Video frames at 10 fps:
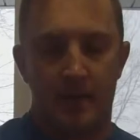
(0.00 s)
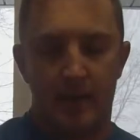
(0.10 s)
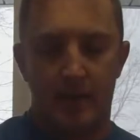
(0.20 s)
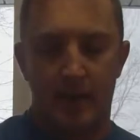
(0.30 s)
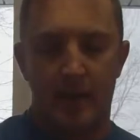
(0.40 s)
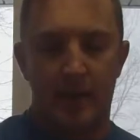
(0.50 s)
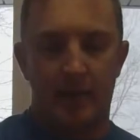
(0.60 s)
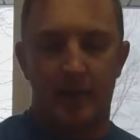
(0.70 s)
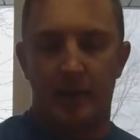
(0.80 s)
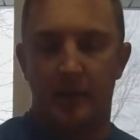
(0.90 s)
I
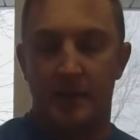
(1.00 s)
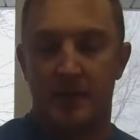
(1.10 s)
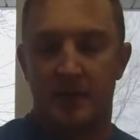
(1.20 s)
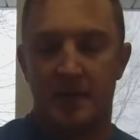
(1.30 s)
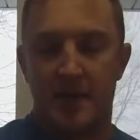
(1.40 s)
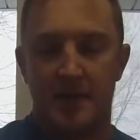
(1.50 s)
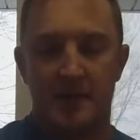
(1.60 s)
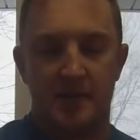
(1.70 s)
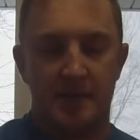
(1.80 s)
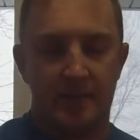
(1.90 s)
really was
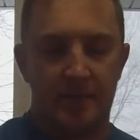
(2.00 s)
impressed.